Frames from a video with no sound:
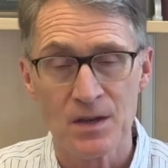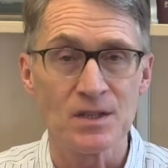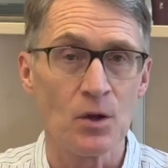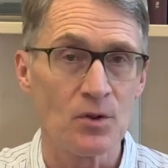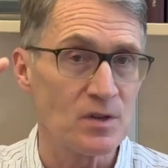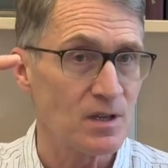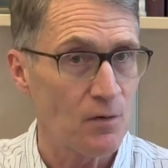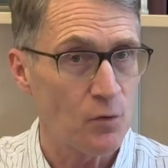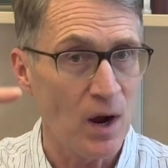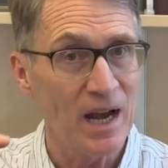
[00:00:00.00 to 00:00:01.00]
So there's a
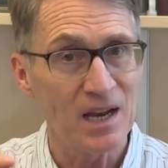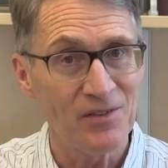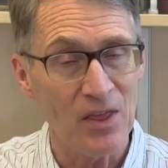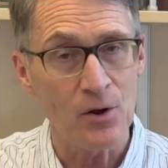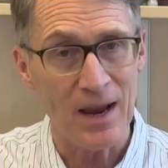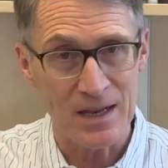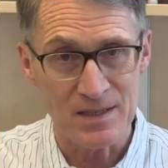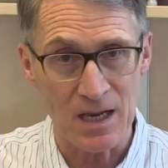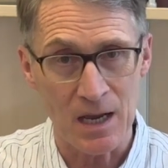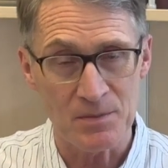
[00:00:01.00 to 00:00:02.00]
variety of other
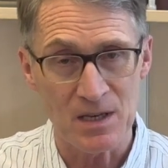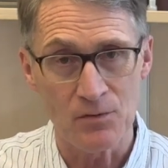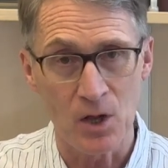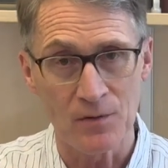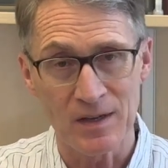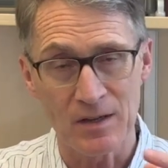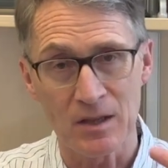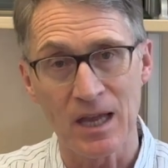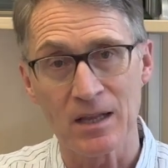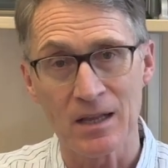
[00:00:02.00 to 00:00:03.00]
enzymes involved in the
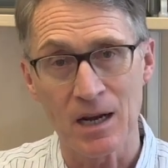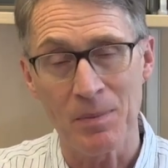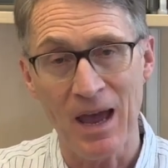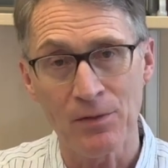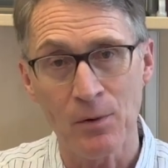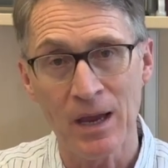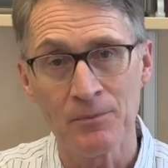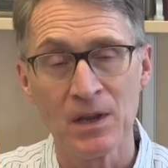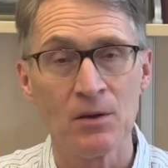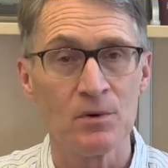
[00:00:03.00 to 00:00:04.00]
glycolytic
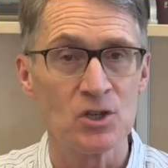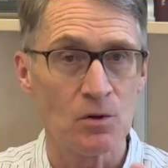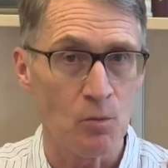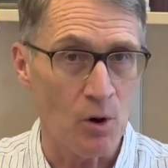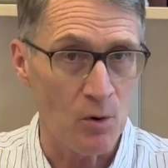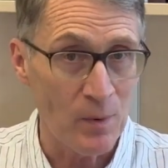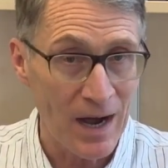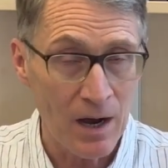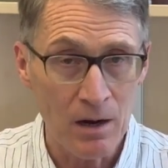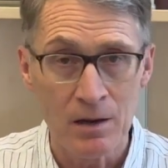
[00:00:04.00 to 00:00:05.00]
pathway, which are more
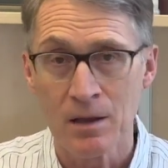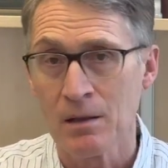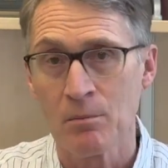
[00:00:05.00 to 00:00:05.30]
rare,